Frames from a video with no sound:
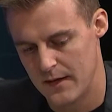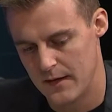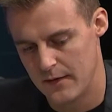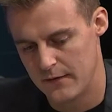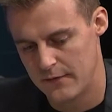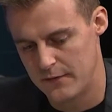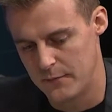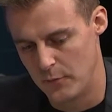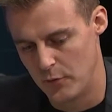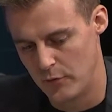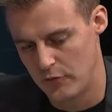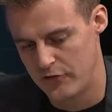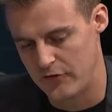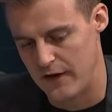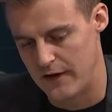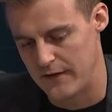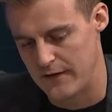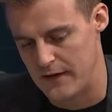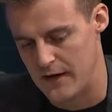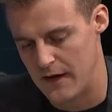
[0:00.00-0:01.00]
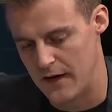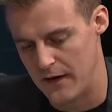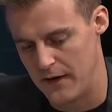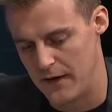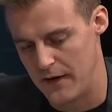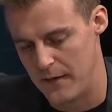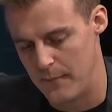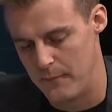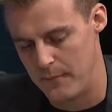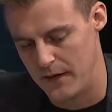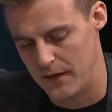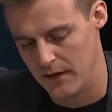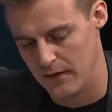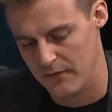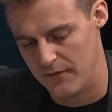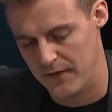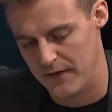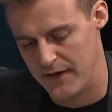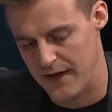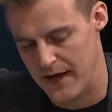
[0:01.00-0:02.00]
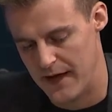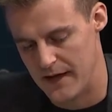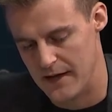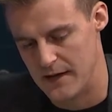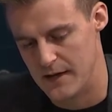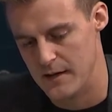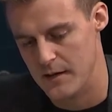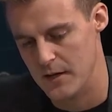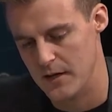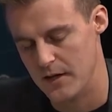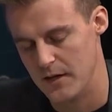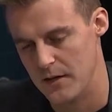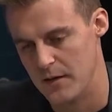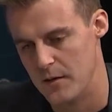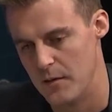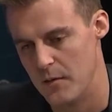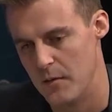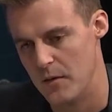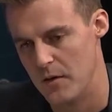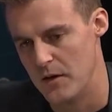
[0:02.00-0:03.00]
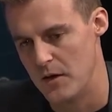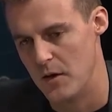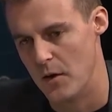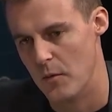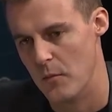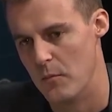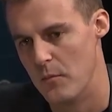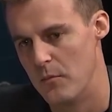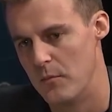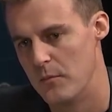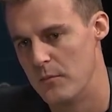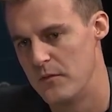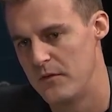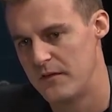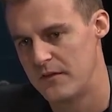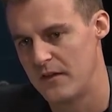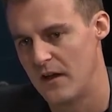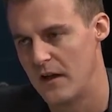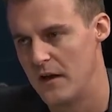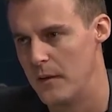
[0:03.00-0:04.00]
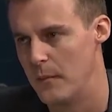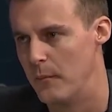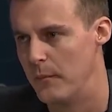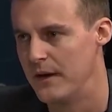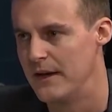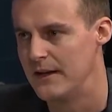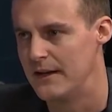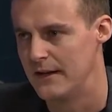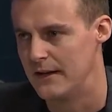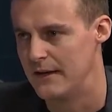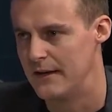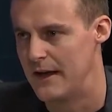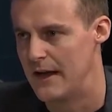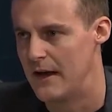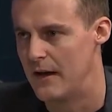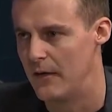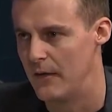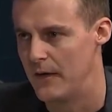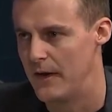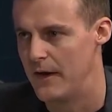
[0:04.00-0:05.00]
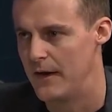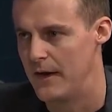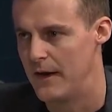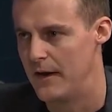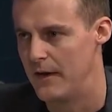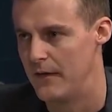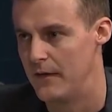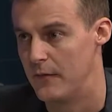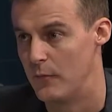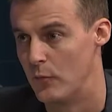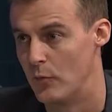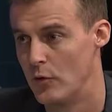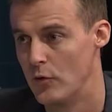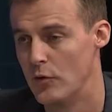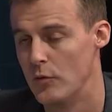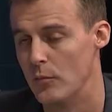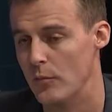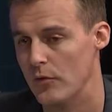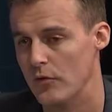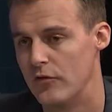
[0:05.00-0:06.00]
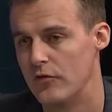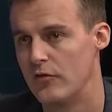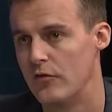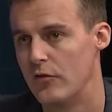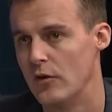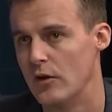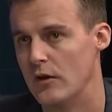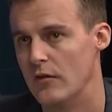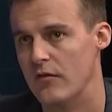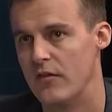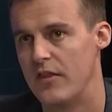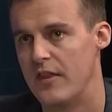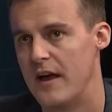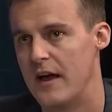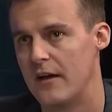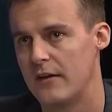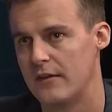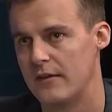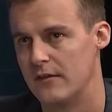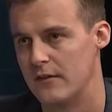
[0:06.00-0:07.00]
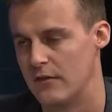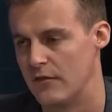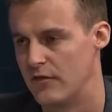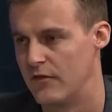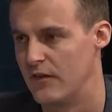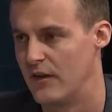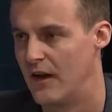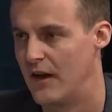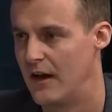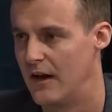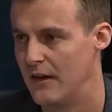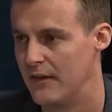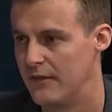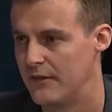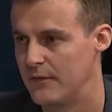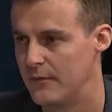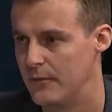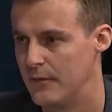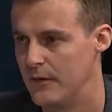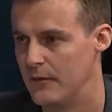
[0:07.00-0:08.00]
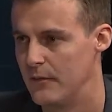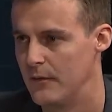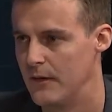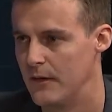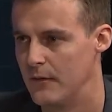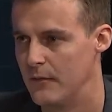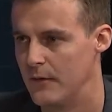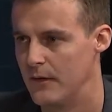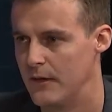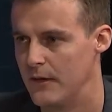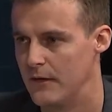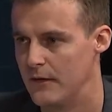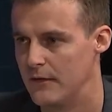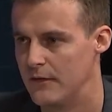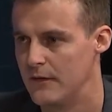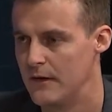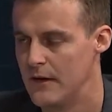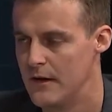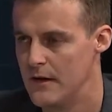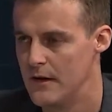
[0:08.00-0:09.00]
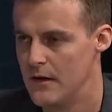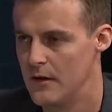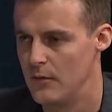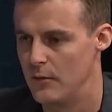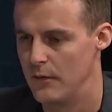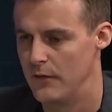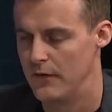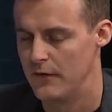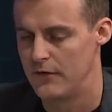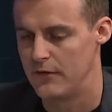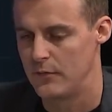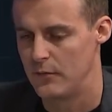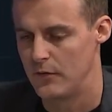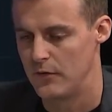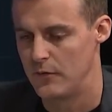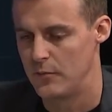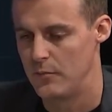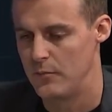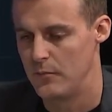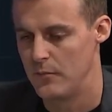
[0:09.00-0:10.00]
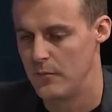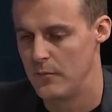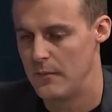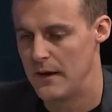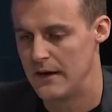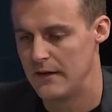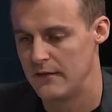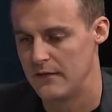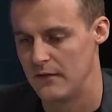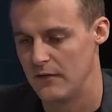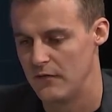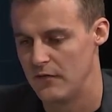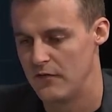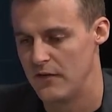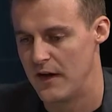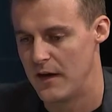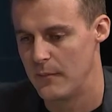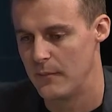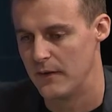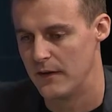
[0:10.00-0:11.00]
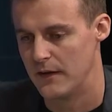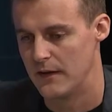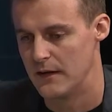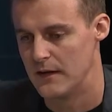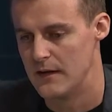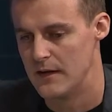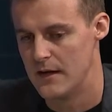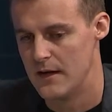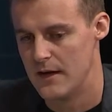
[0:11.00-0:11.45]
small shanty hut, middle of the day, you know, sun beating down, and, and the room was full of thousands of flies where, where, where these, where this, this amazing family,